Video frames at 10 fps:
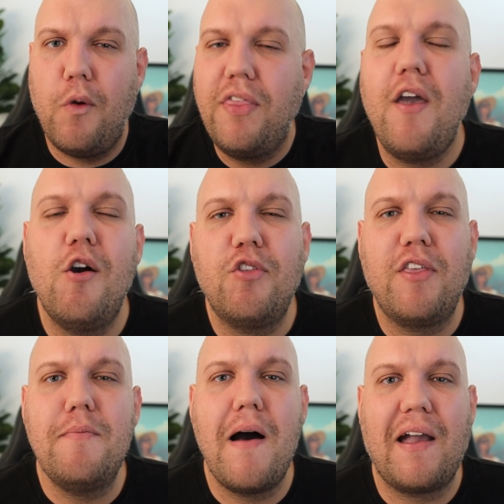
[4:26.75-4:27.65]
With a
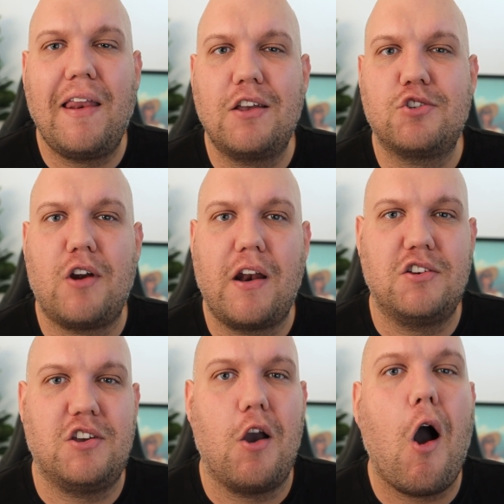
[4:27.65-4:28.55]
healthy marketing
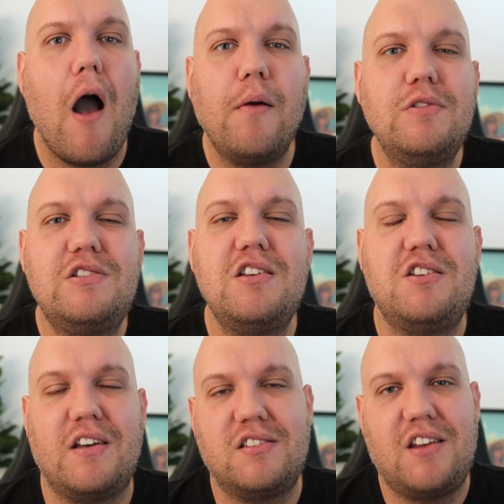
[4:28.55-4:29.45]
strategy, I would
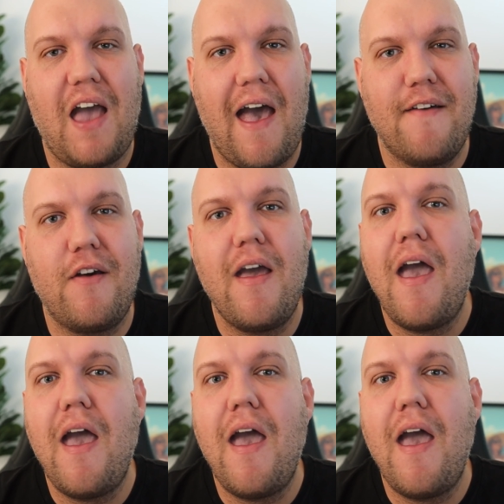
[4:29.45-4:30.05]
suggest to have